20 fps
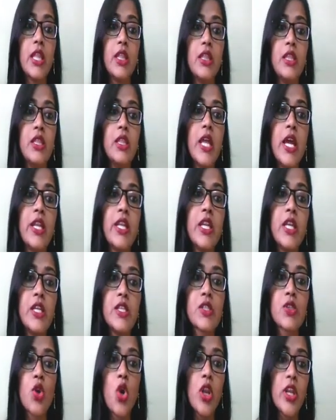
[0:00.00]
that
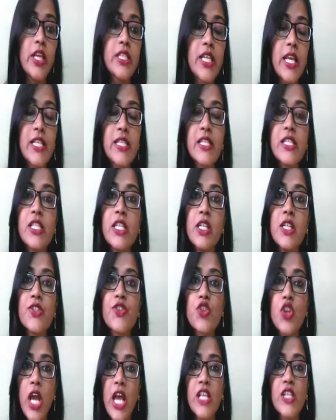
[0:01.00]
is called as acetyl
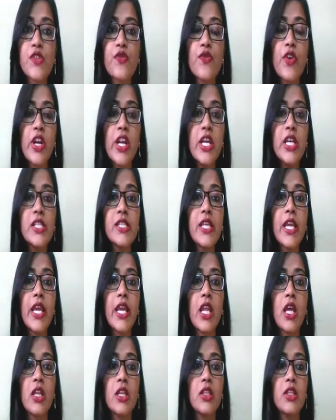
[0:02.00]
transferase, and
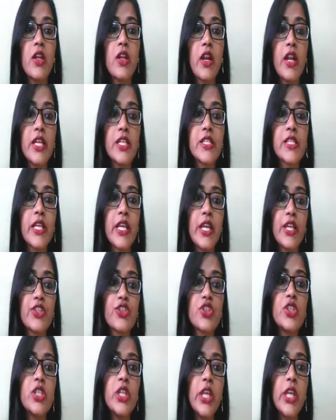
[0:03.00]
another is
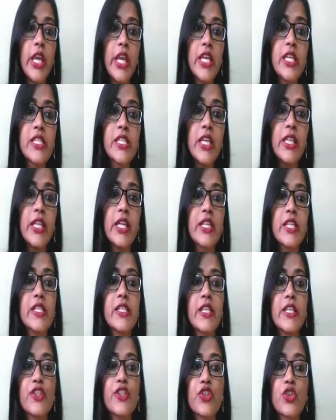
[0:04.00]
HDAC, that is
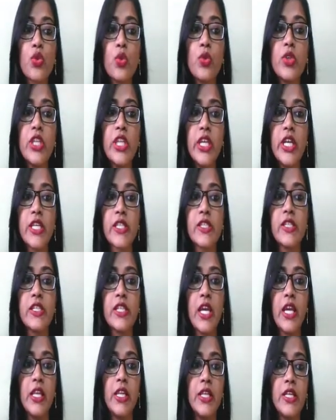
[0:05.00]
histone
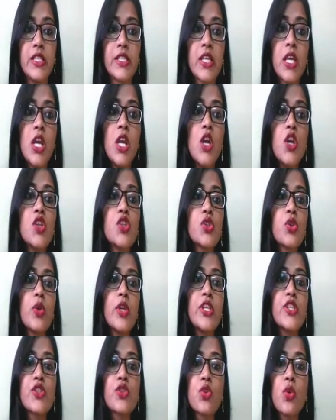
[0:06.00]
deacetylase. So
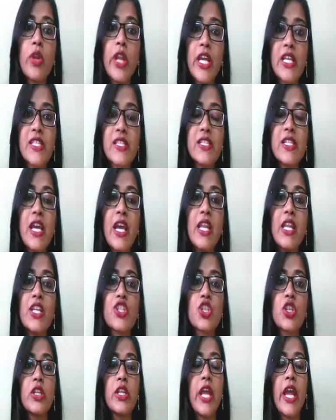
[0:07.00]
histone
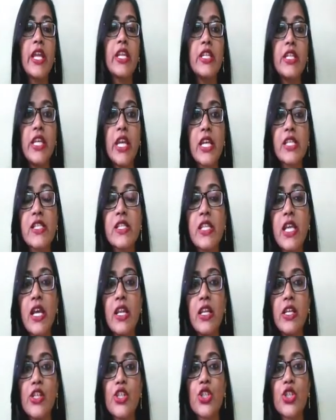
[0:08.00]
acetylation and
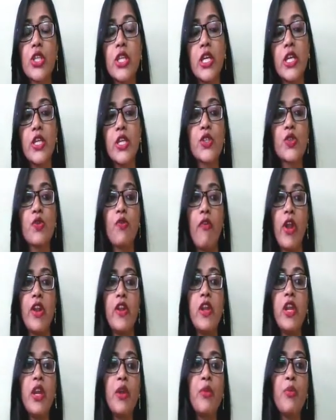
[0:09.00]
deacetylation is
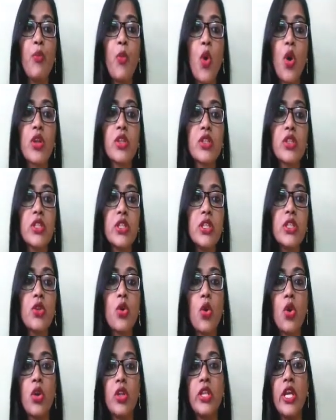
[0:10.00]
very important,
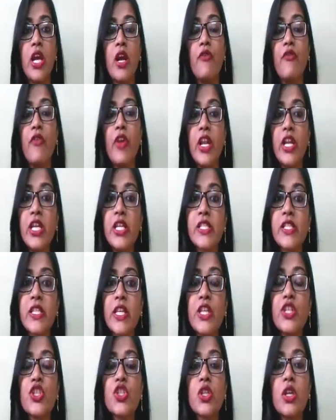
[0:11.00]
or they are very
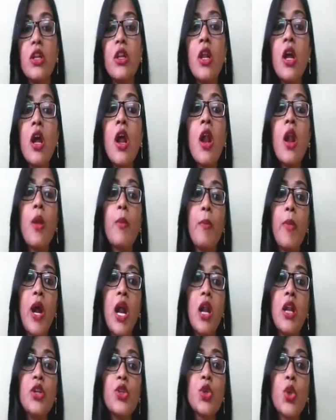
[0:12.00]
essential
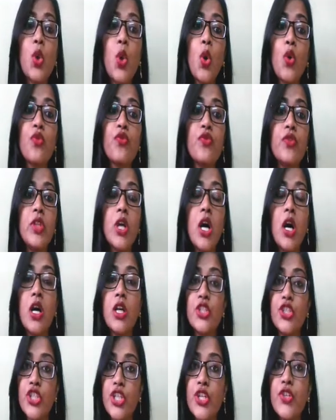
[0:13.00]
part of the
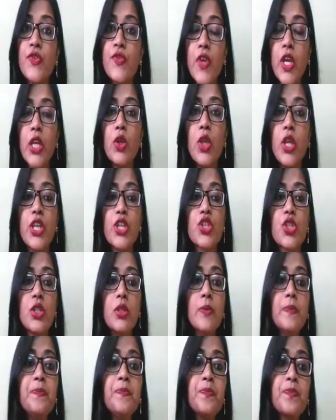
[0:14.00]
gene
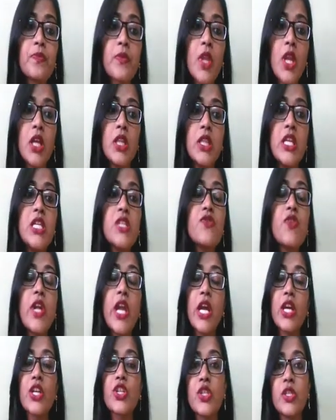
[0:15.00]
regulation. these
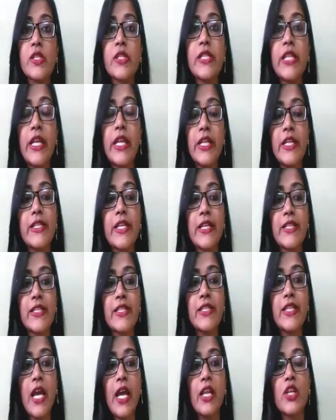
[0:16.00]
reactions, that is
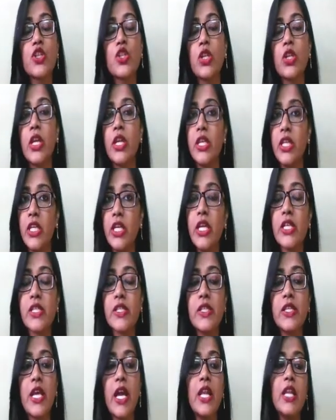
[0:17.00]
acetylation and
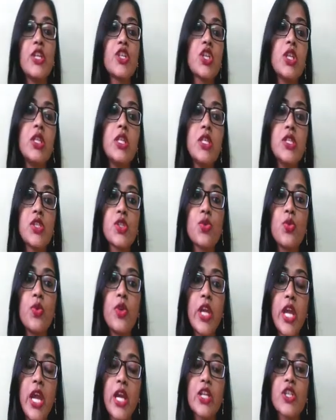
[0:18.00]
deacetylation, these two
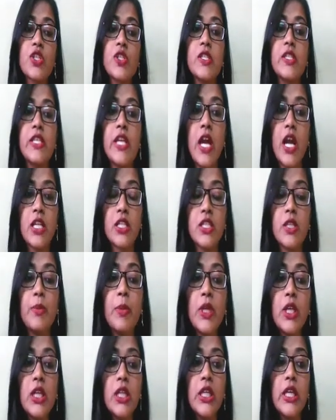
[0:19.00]
reactions, they are
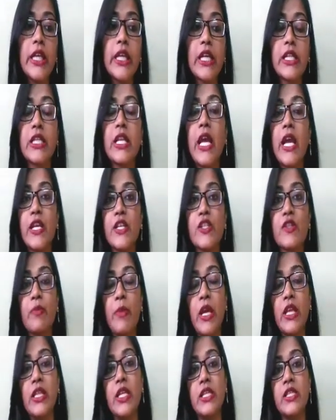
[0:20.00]
typically catalyzed
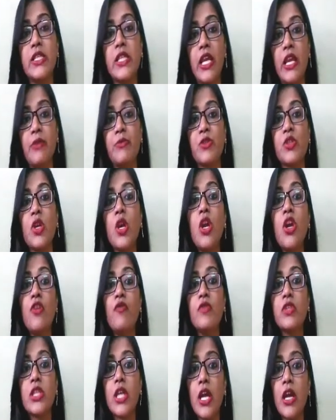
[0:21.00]
by the enzymes
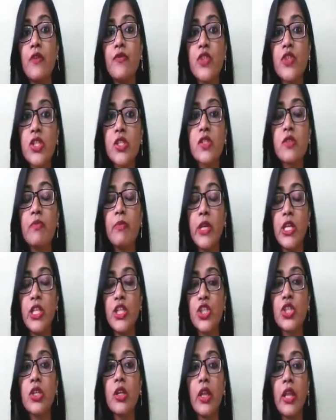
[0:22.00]
which I have just
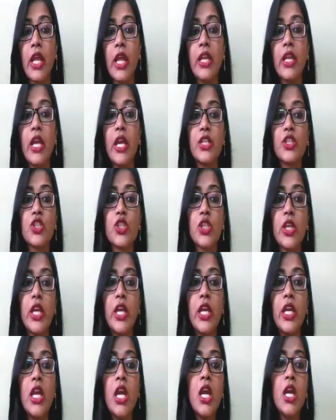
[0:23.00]
mentioned, that
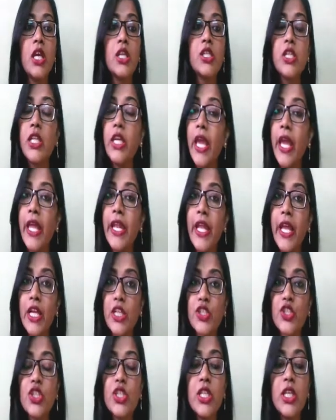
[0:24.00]
HAT and
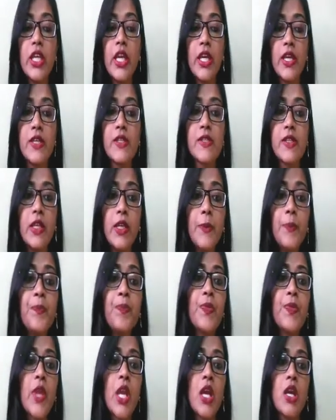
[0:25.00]
HDAC.
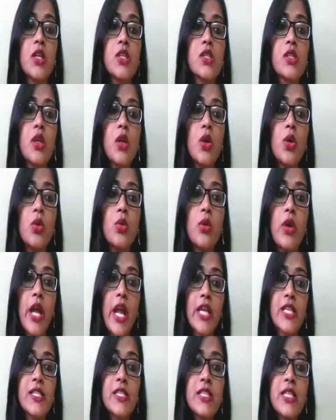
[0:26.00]
So
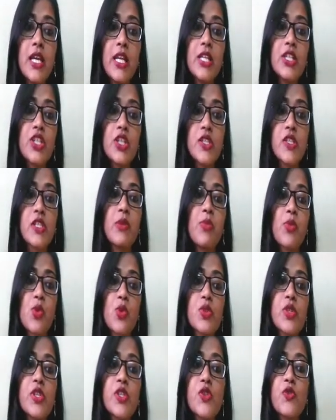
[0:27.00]
acetylation is a
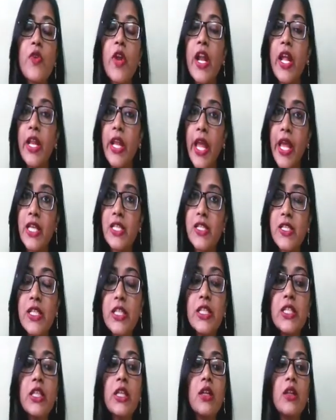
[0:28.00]
process where an
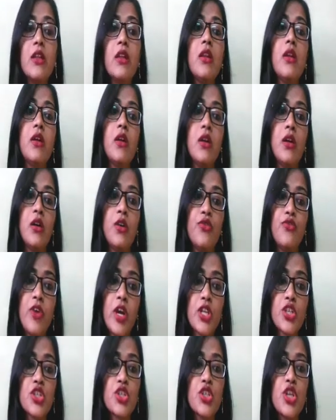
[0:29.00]
acetyl
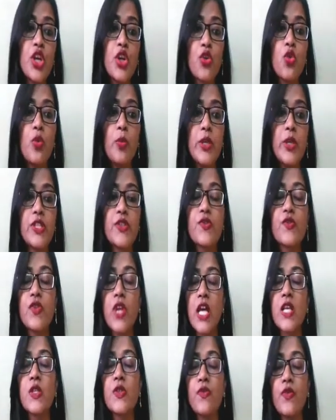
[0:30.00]
functioning group is
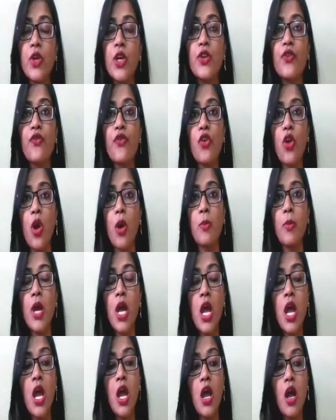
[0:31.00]
transferred from
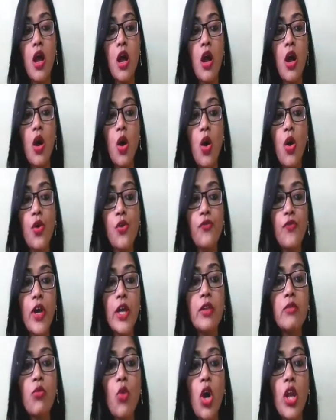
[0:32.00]

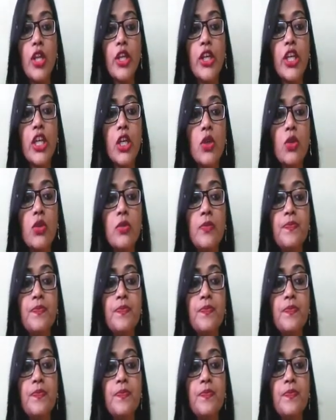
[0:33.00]
one molecule